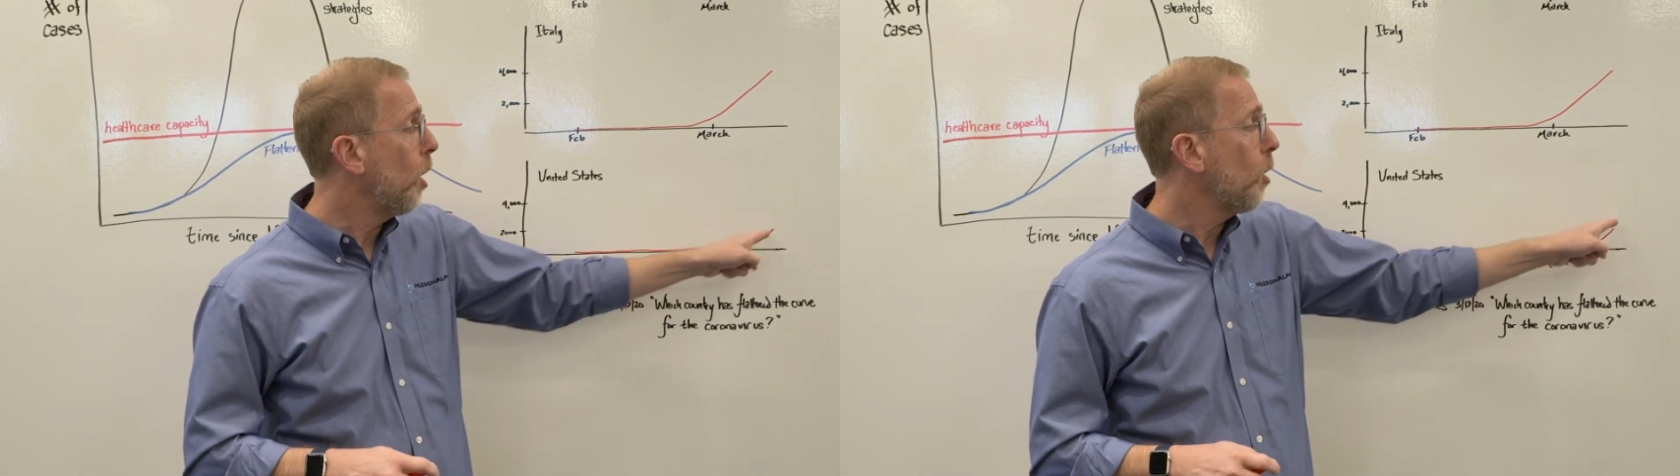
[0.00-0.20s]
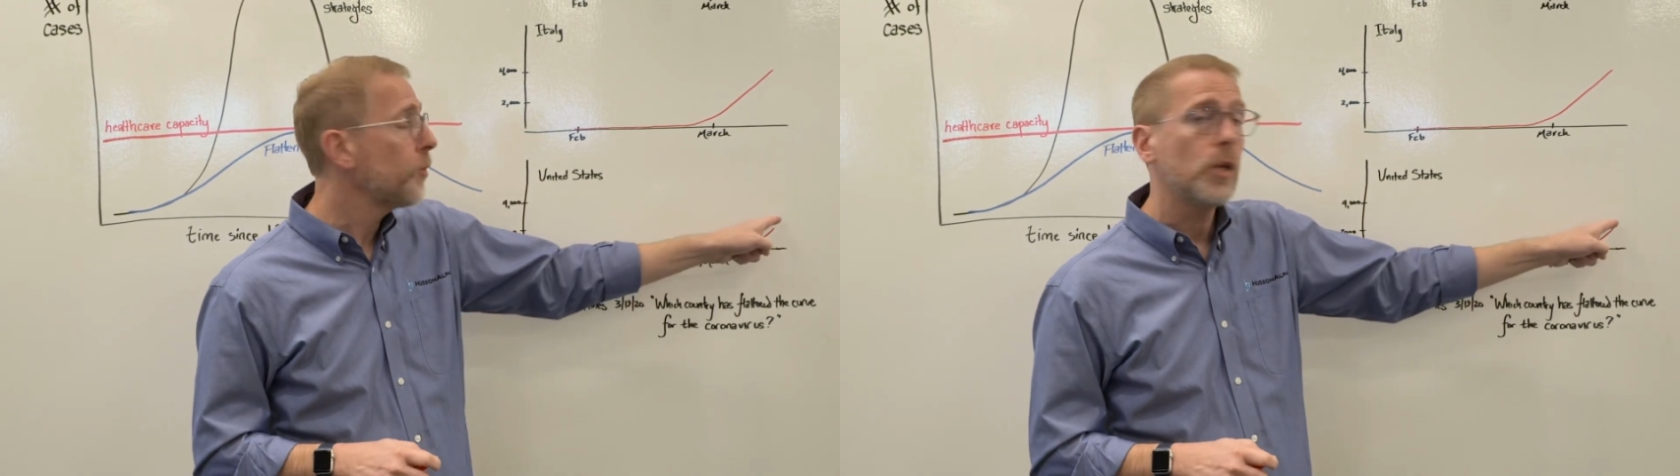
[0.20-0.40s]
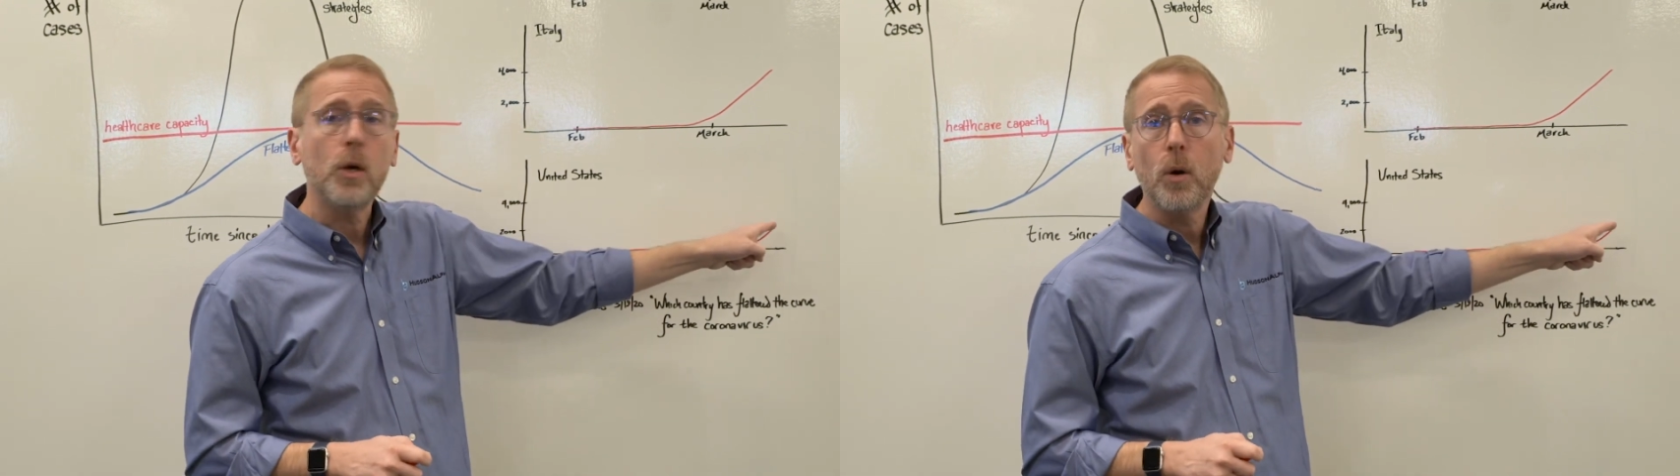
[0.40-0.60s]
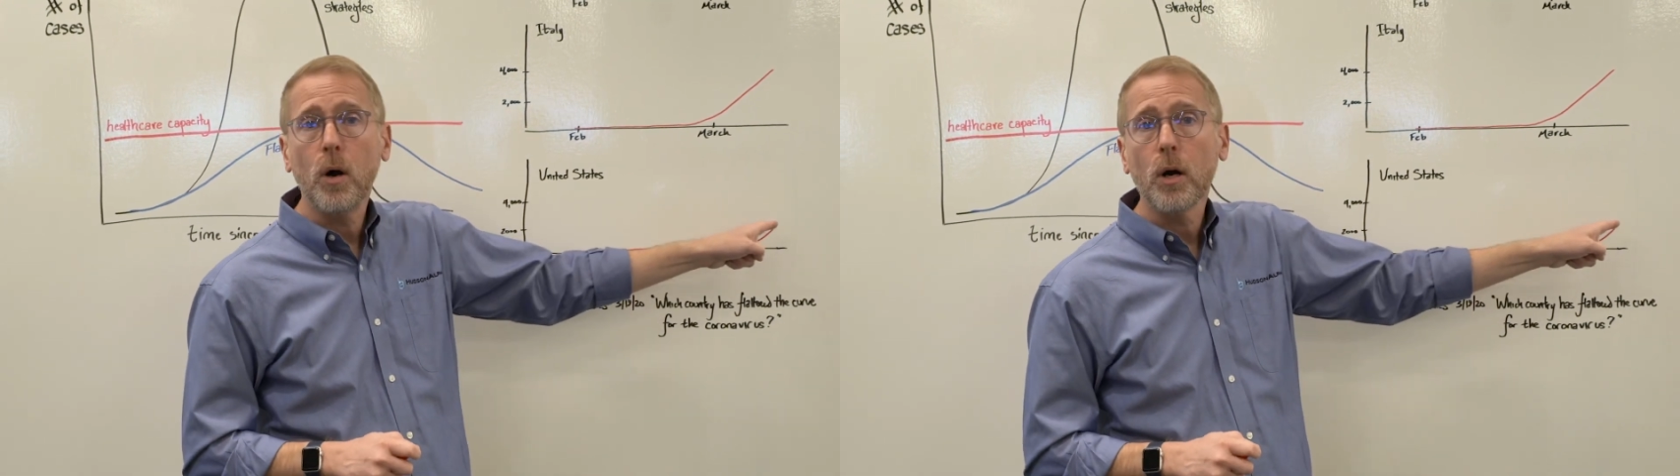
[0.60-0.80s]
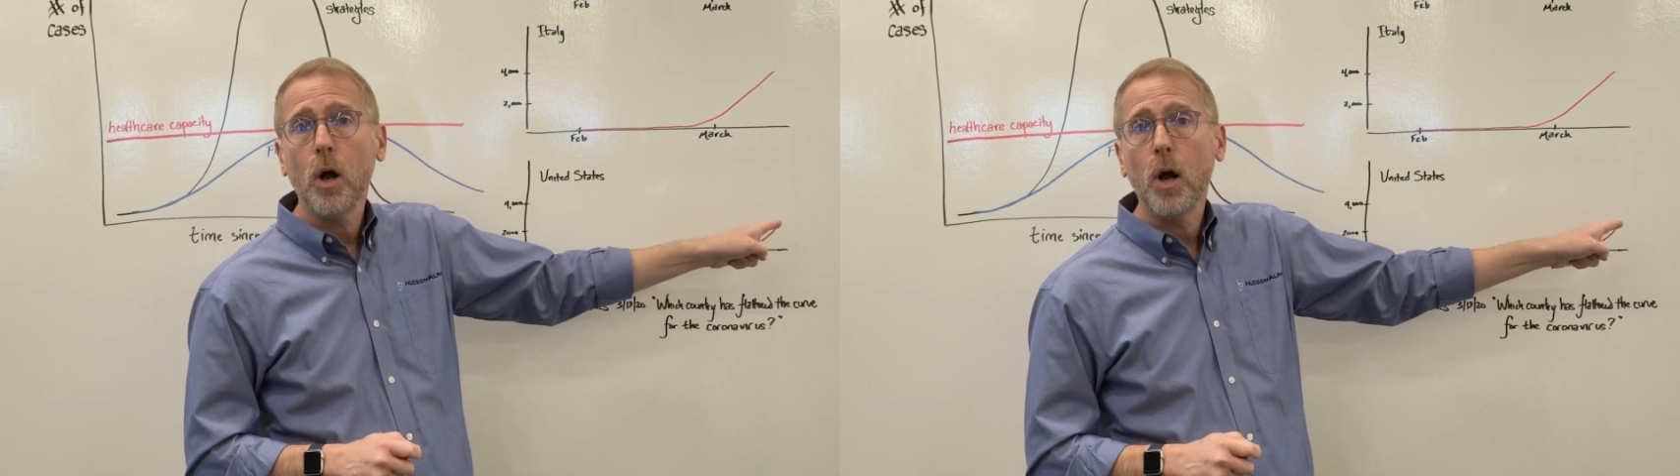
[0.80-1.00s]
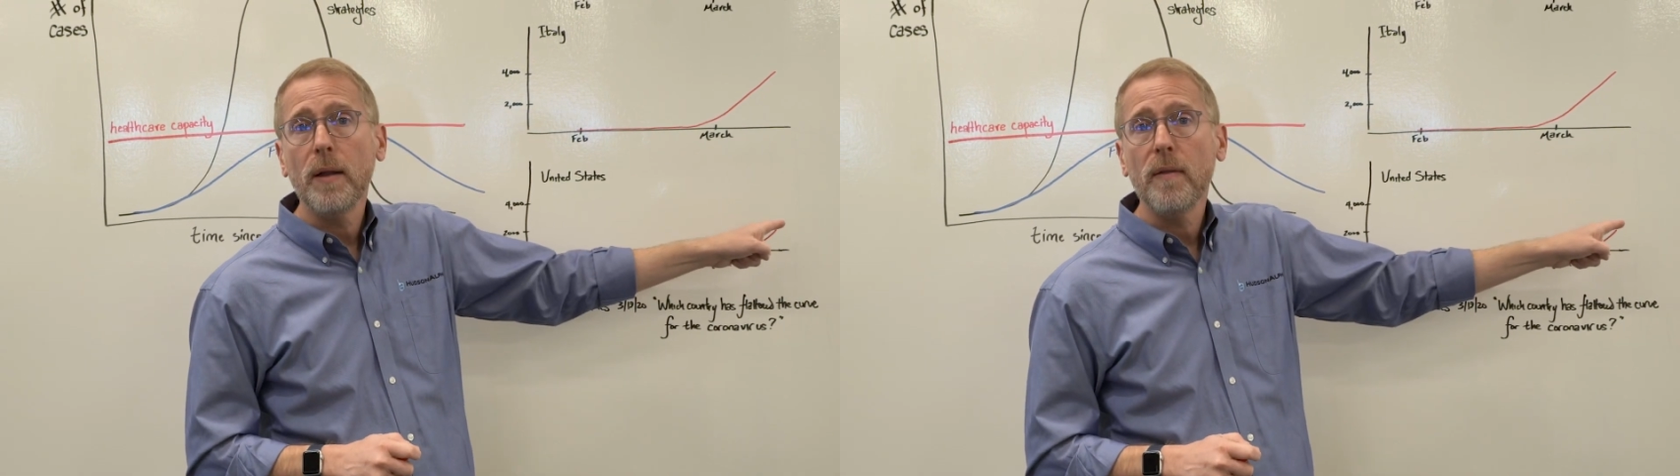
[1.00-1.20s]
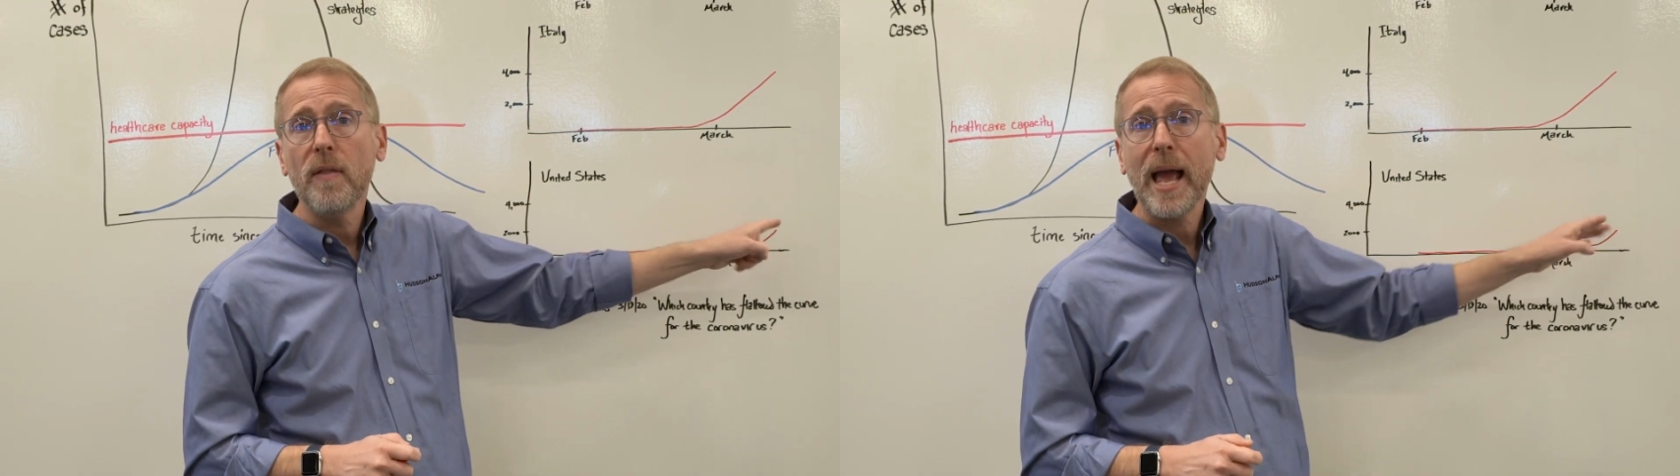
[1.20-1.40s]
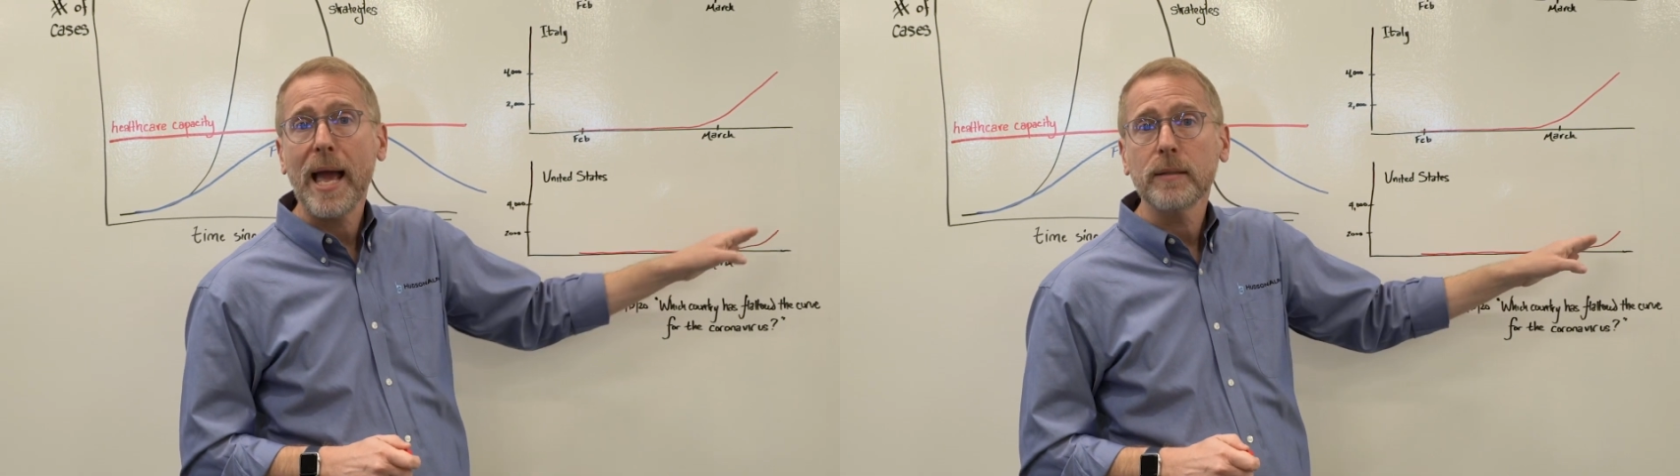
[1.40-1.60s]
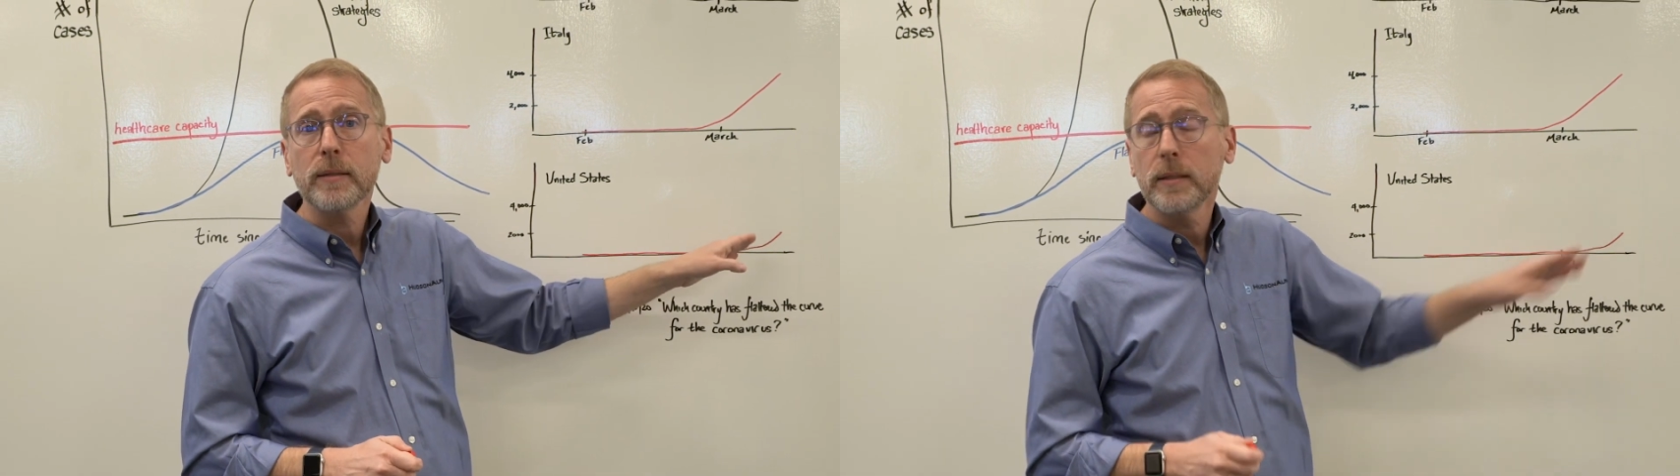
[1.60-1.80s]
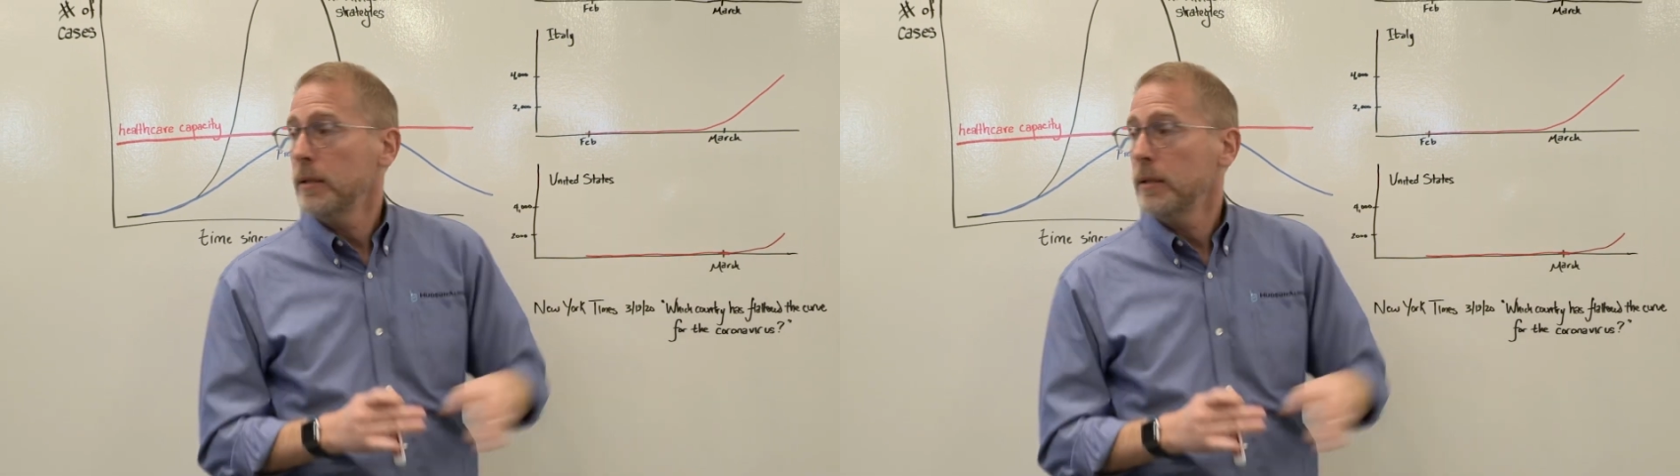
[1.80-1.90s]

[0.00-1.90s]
also are on that,